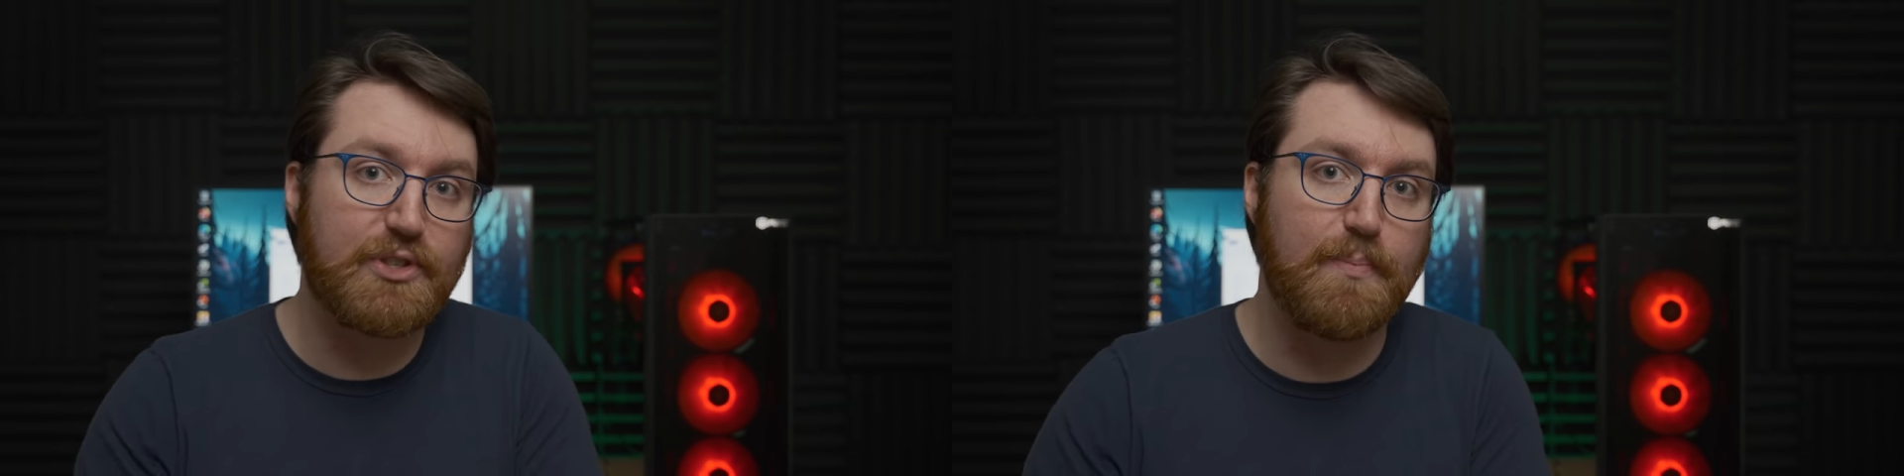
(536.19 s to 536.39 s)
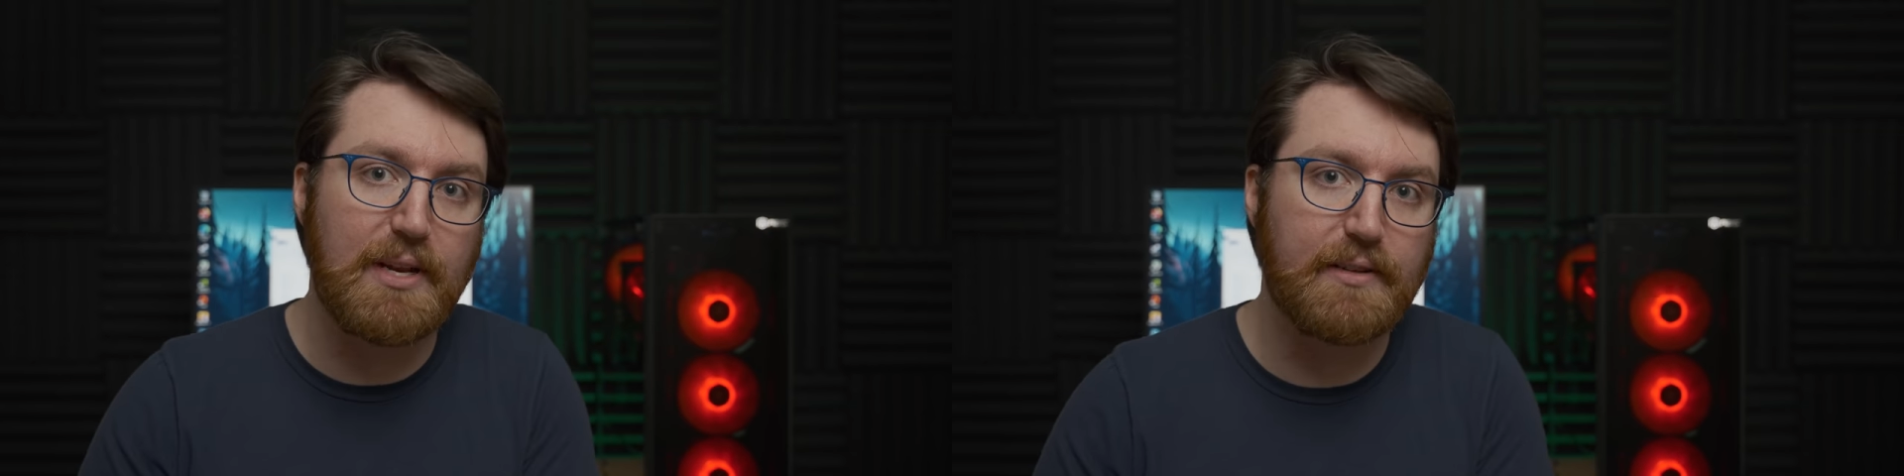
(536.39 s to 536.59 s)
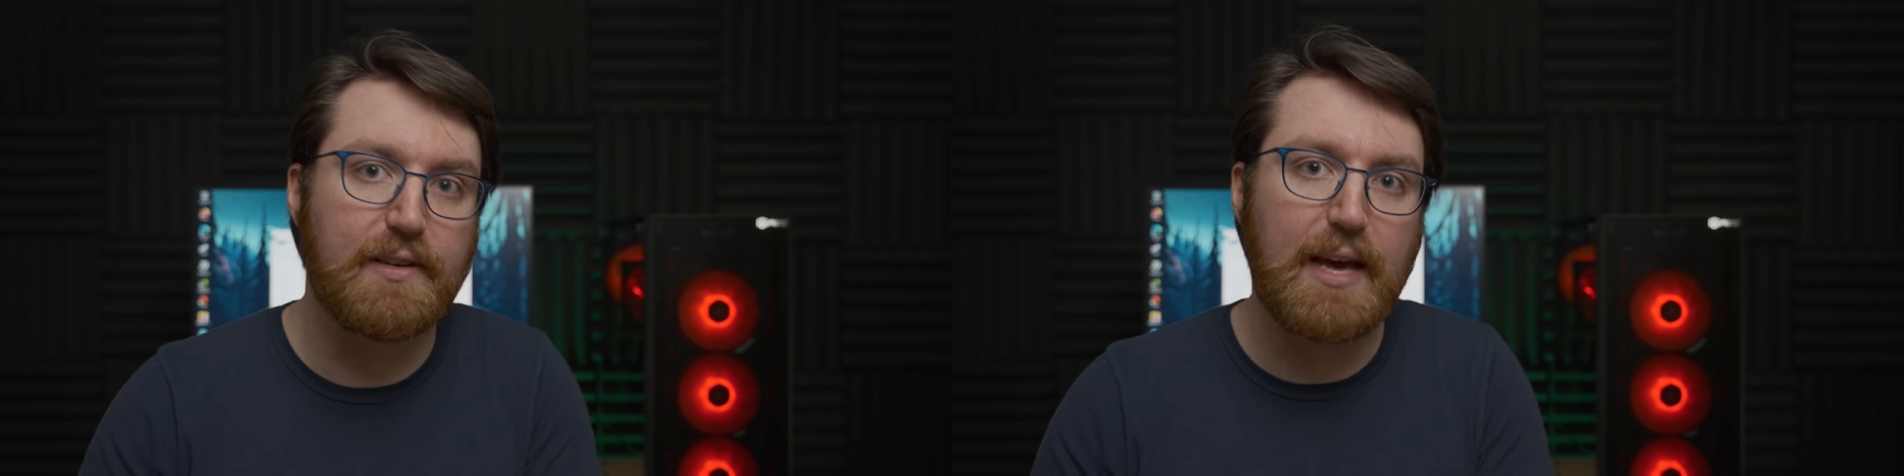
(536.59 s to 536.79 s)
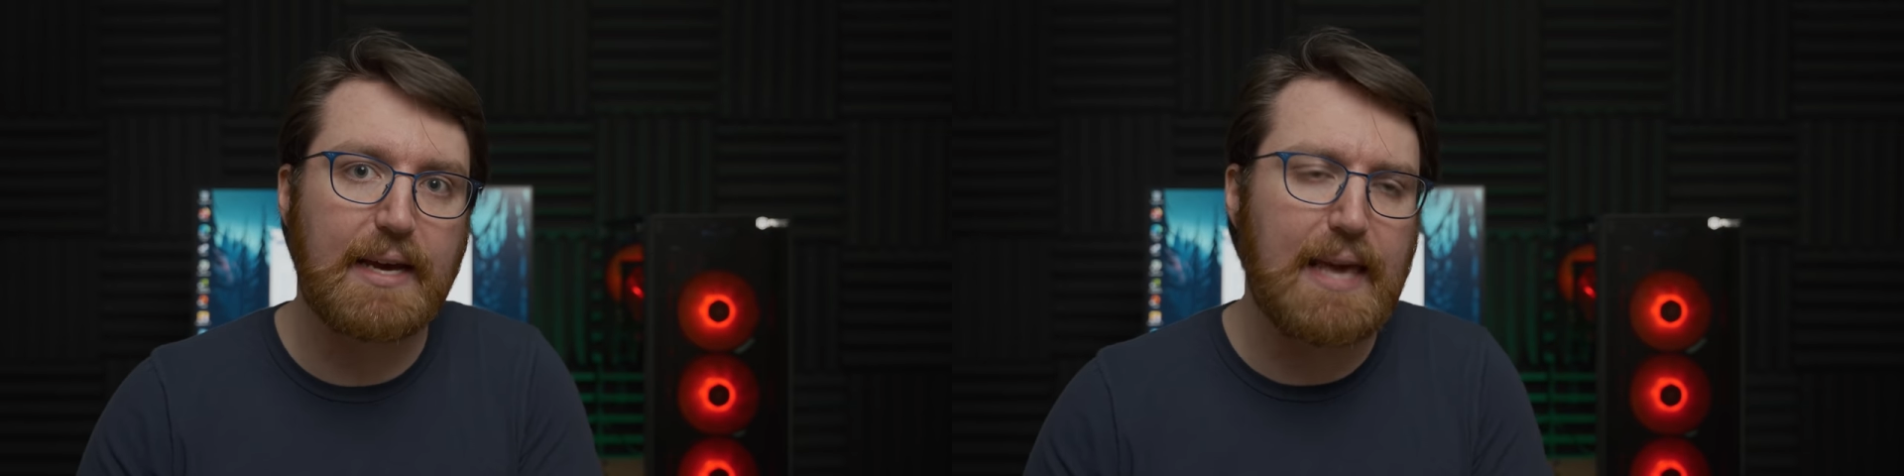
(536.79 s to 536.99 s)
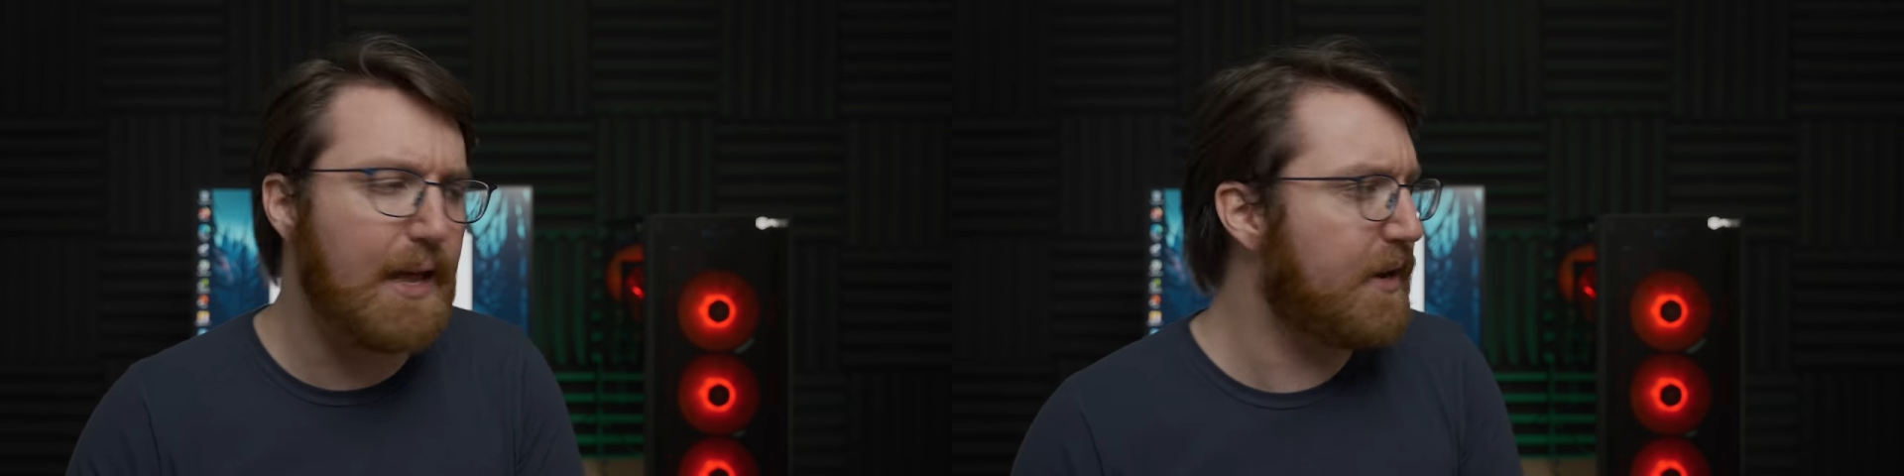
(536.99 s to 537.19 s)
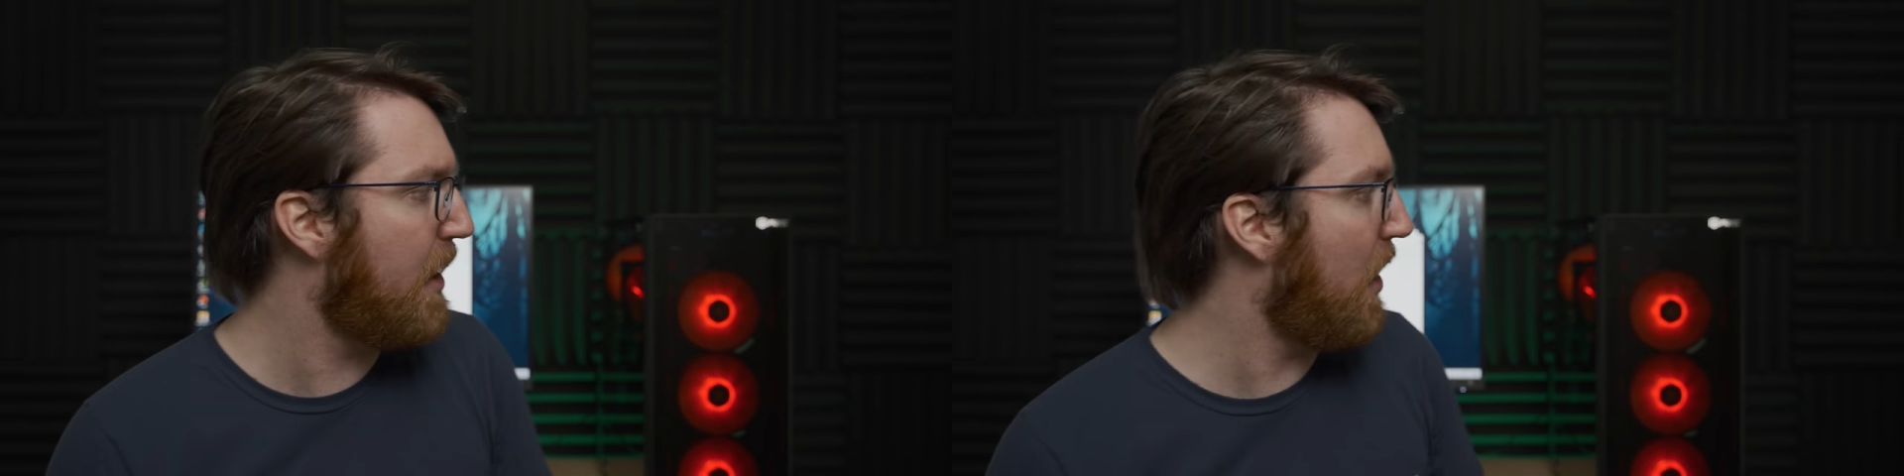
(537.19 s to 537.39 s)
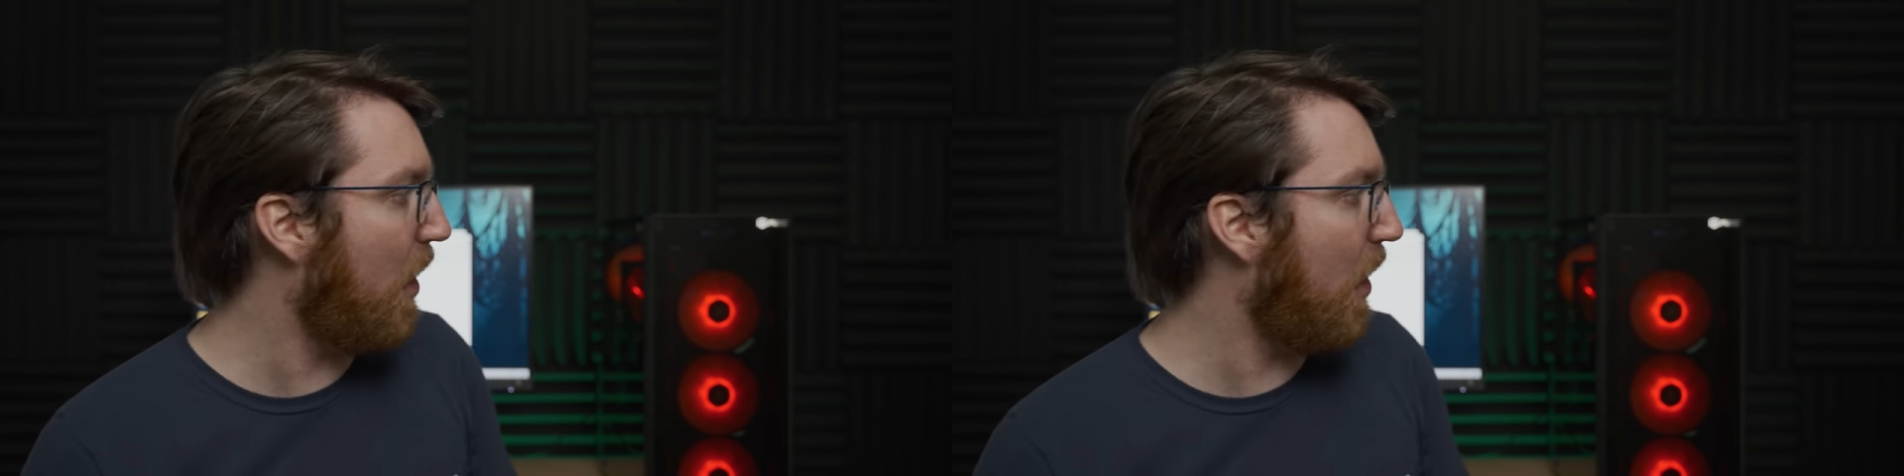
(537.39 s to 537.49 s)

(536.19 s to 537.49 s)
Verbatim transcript: stability, again,